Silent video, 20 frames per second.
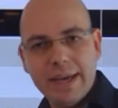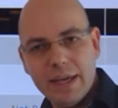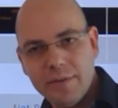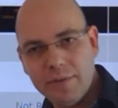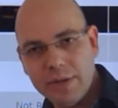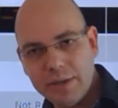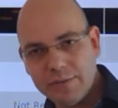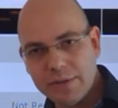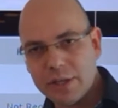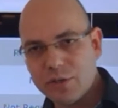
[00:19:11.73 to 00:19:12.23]

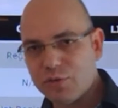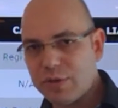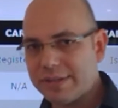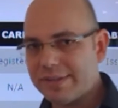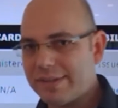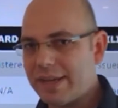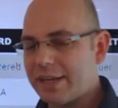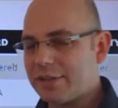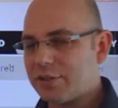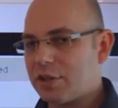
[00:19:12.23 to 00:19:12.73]
Even if the
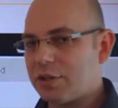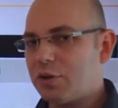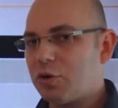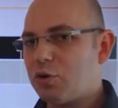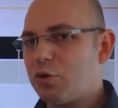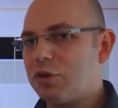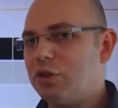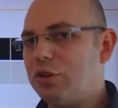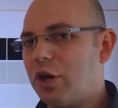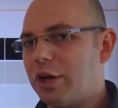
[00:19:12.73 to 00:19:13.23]
transaction
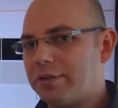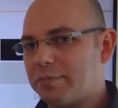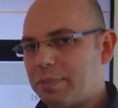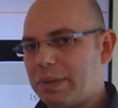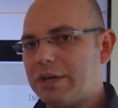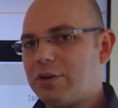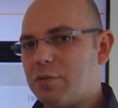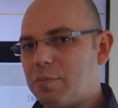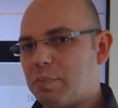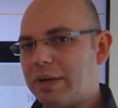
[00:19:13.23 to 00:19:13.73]
could not be
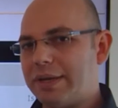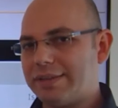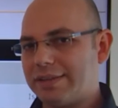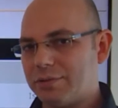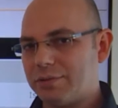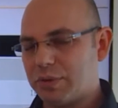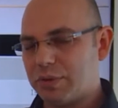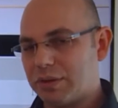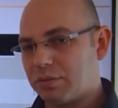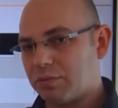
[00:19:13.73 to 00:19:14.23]

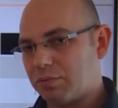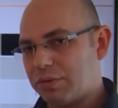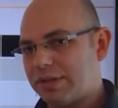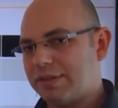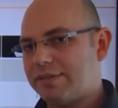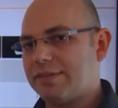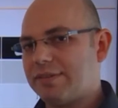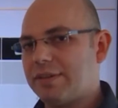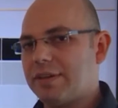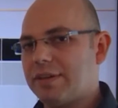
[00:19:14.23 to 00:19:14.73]
completed with
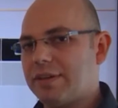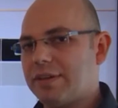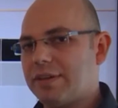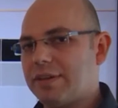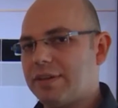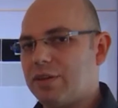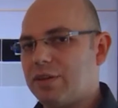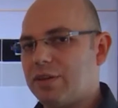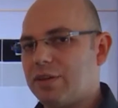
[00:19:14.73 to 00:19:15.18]
3D Secure,